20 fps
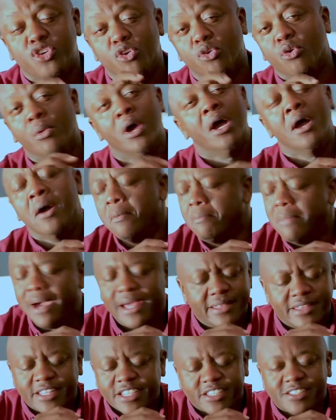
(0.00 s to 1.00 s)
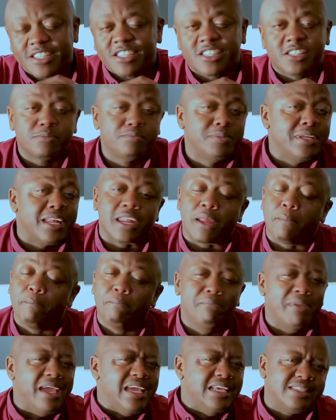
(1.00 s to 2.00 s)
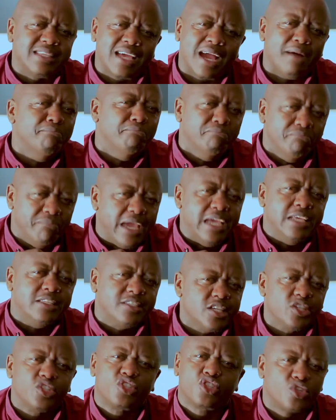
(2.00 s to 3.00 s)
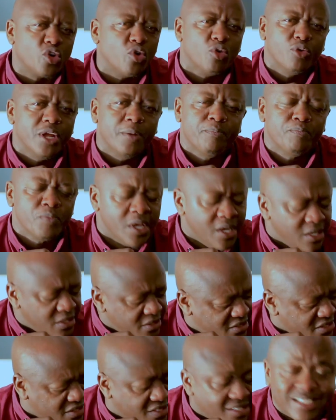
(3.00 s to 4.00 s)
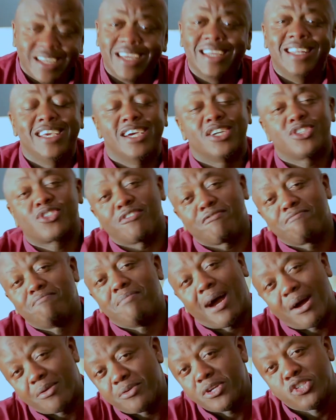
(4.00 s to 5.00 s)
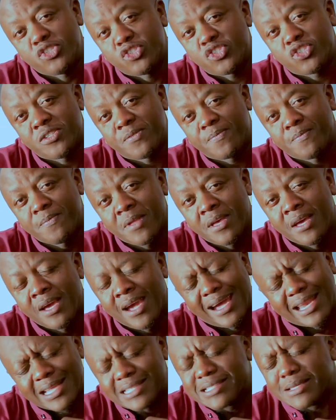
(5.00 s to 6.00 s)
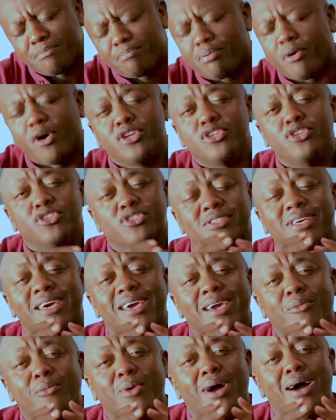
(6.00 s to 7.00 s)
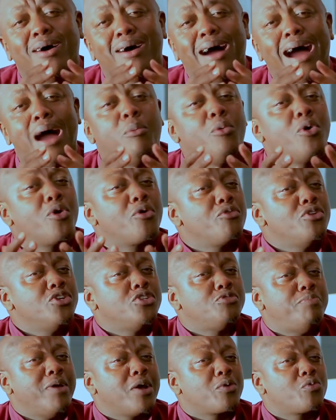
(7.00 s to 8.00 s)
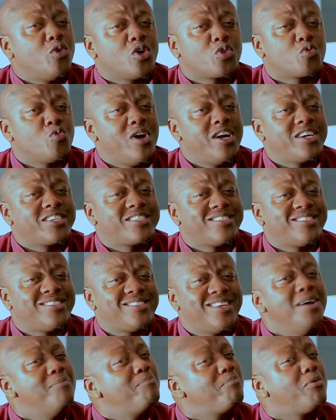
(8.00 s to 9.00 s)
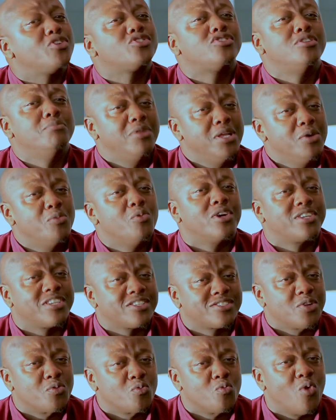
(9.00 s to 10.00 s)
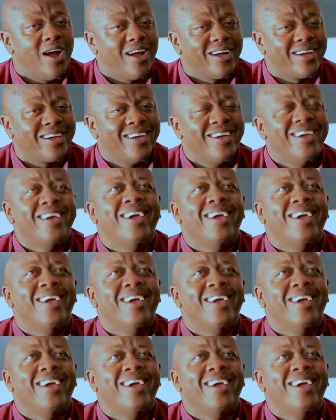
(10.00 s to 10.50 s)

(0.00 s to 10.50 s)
you. Man, this has been an amazing story. 16 years of marriage. And at some point you say, well, I want to respect what works and possibly what doesn't work.